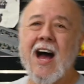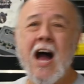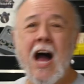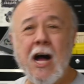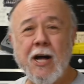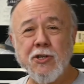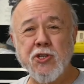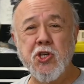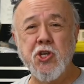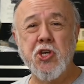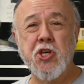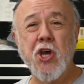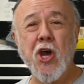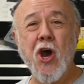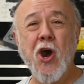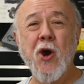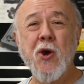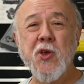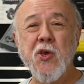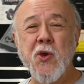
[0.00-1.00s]
I'll
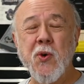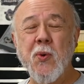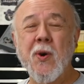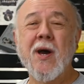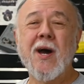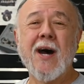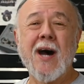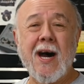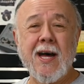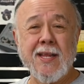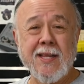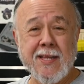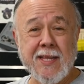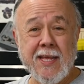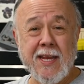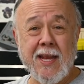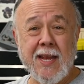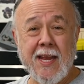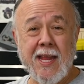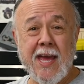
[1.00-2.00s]
show you a
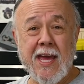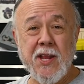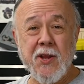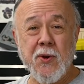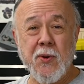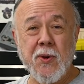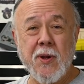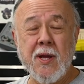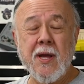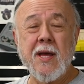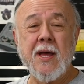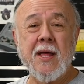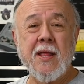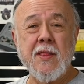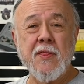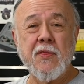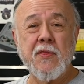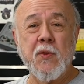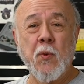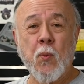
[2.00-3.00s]
little later
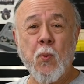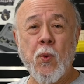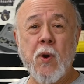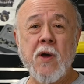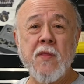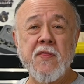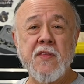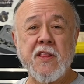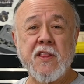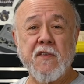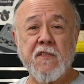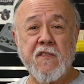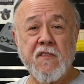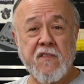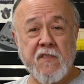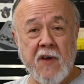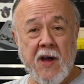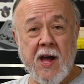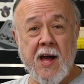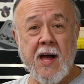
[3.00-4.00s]
the one that the
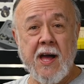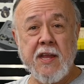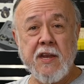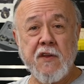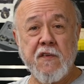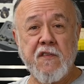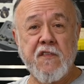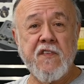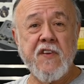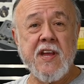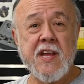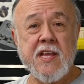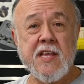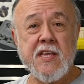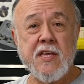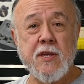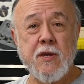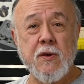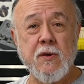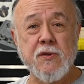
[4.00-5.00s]
Honda Fit
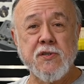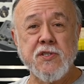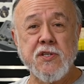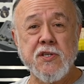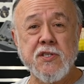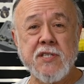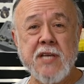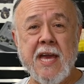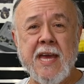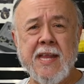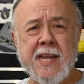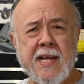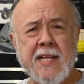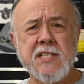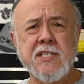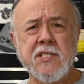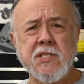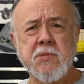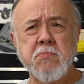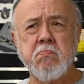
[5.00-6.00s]
uses, and
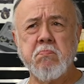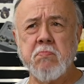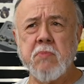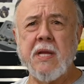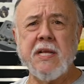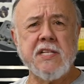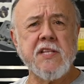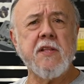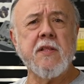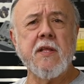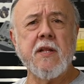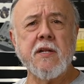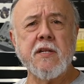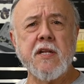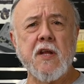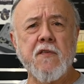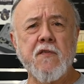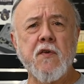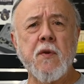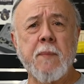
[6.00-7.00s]
it's a little
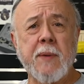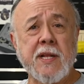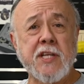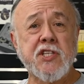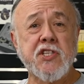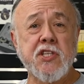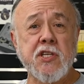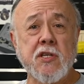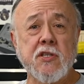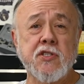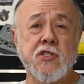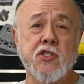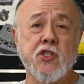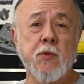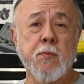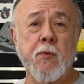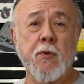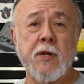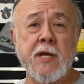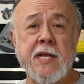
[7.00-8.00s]
different, but it's still
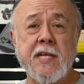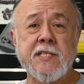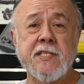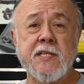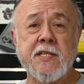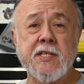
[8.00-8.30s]
super easy